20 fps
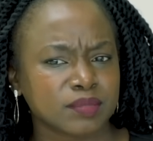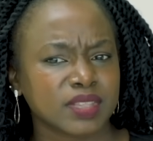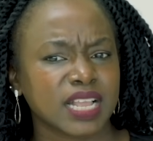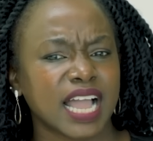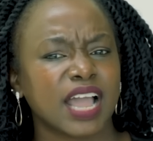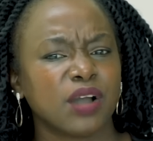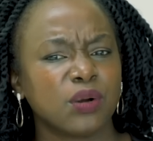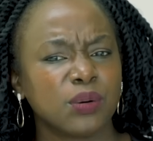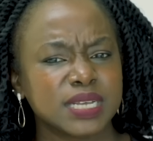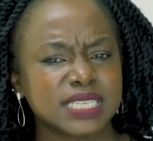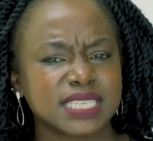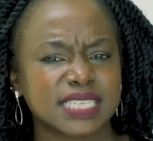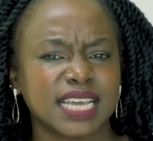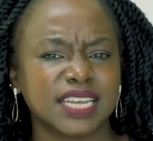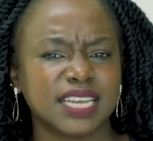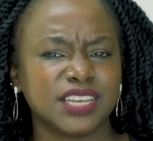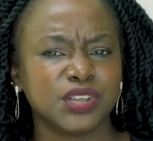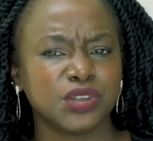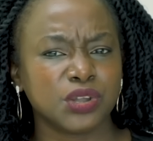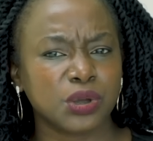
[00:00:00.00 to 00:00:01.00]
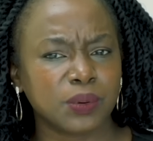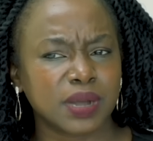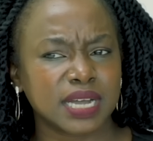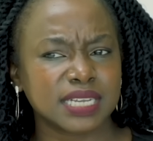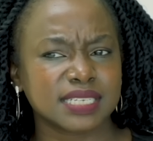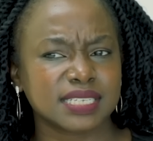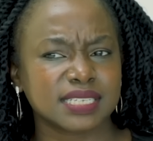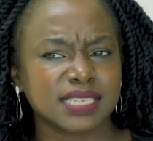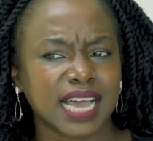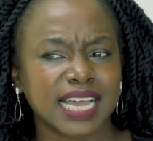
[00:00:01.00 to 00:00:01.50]
I always said, you know
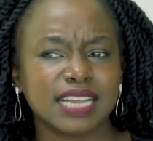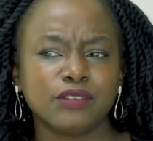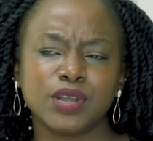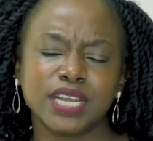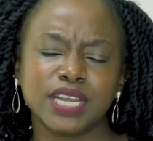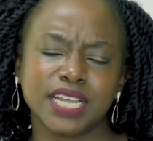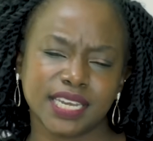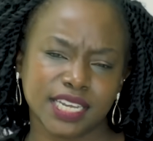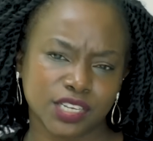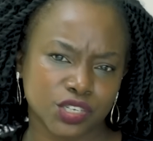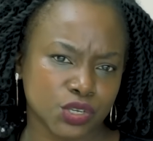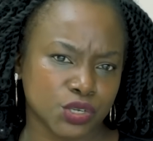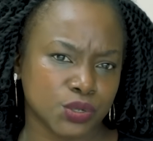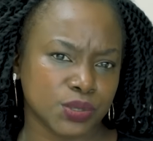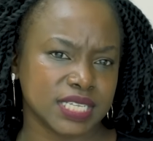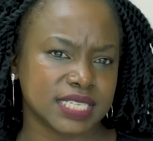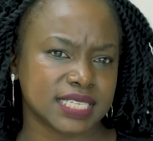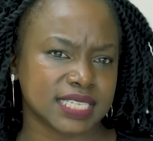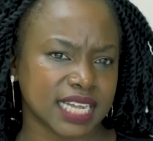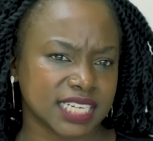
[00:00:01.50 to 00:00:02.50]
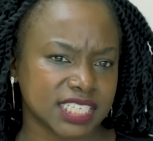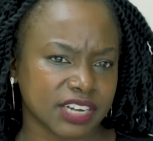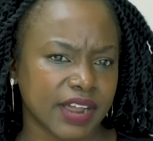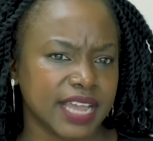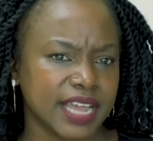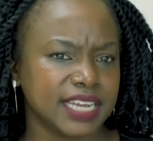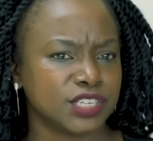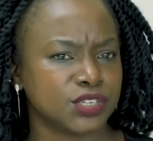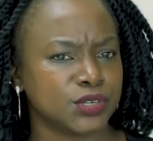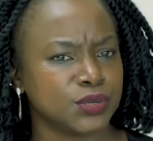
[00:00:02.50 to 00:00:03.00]
what, I really need to do this surgery.
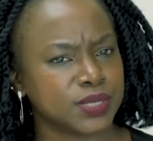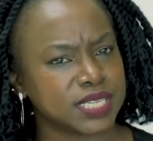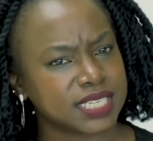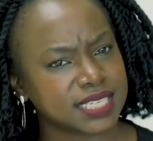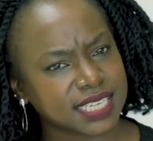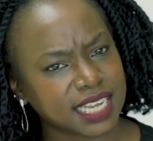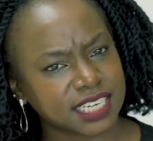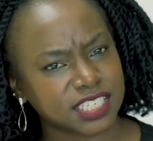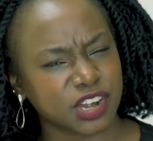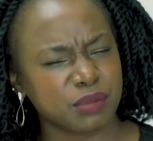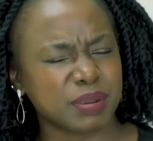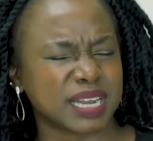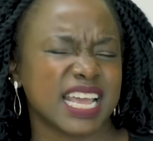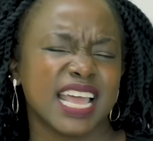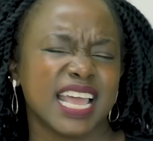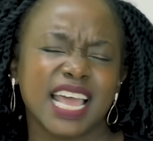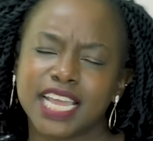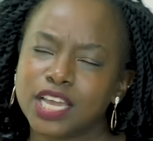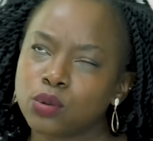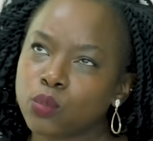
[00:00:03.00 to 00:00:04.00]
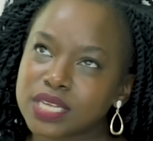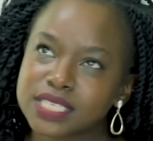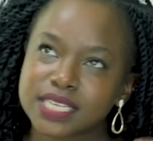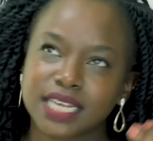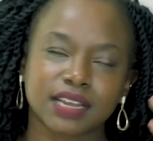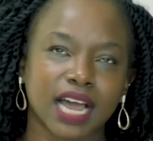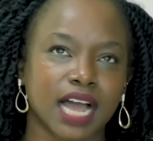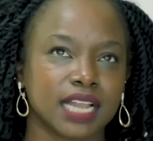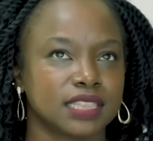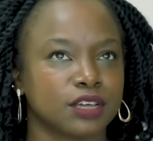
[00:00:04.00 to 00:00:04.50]
I need to do this surgery. But it
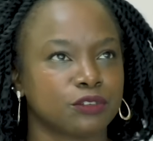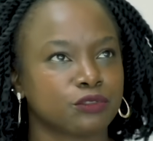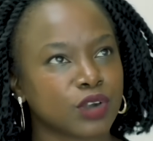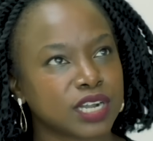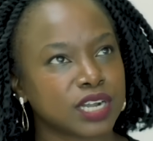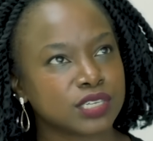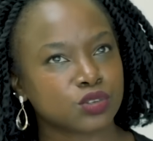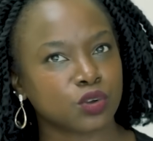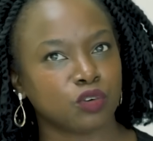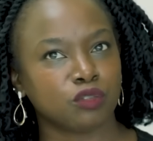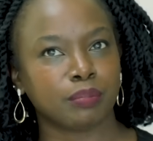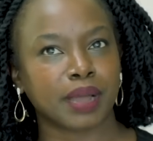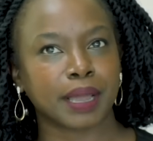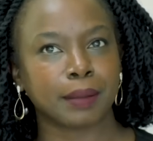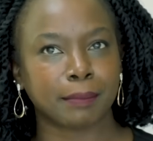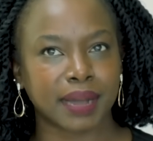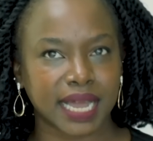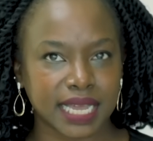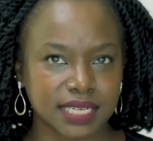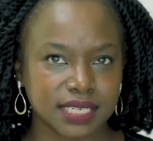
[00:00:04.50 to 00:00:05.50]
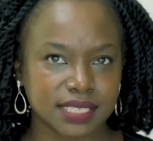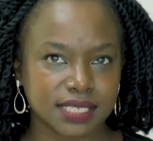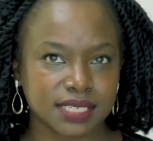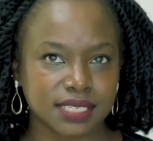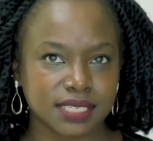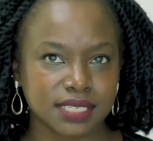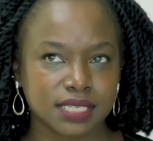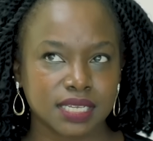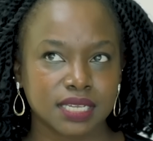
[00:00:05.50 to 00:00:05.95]
wasn't at the front of my mind.